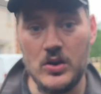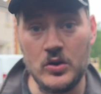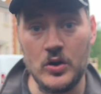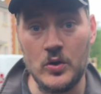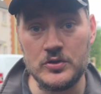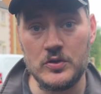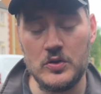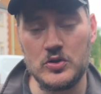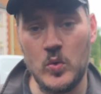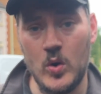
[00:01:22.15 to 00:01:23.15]
You can also
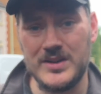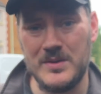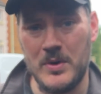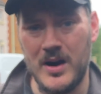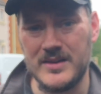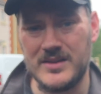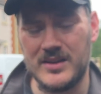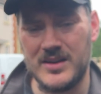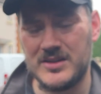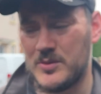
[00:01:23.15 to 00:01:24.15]
use quality parts that
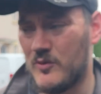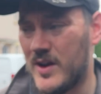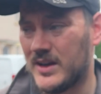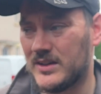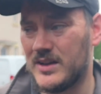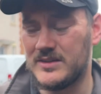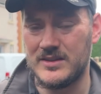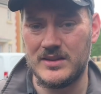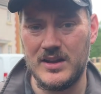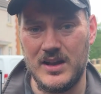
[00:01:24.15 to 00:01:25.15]
the customer
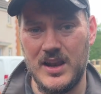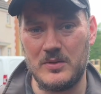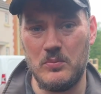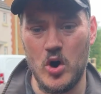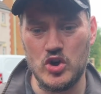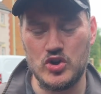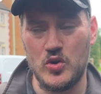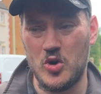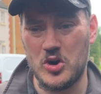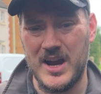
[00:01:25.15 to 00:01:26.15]
recognises, like Bosch
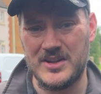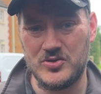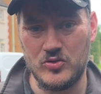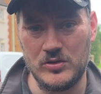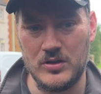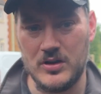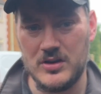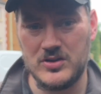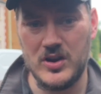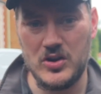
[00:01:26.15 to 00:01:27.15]
or Castrol,
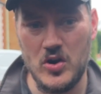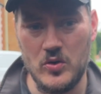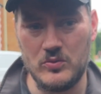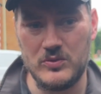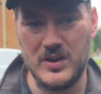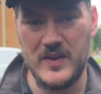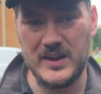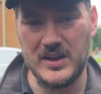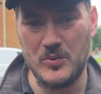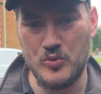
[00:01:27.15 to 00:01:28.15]
so they know that they're
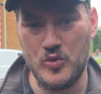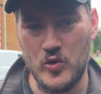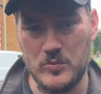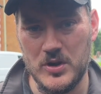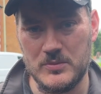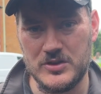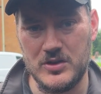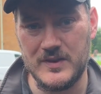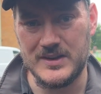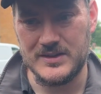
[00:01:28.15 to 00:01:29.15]
getting a premium
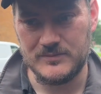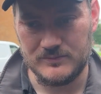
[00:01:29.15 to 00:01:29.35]
service.